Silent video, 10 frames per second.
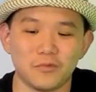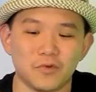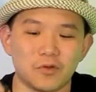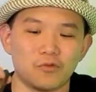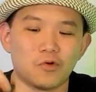
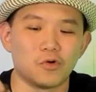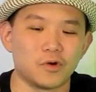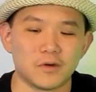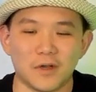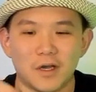
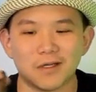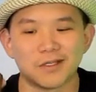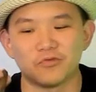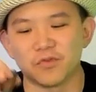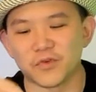record
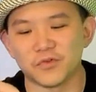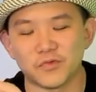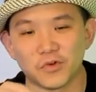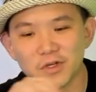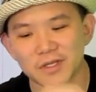another review
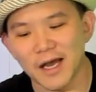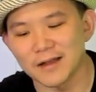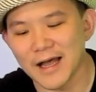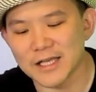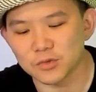for
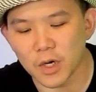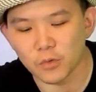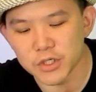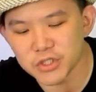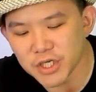that last one,
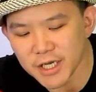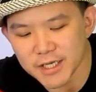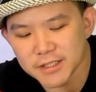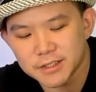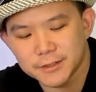which
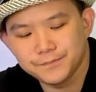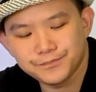is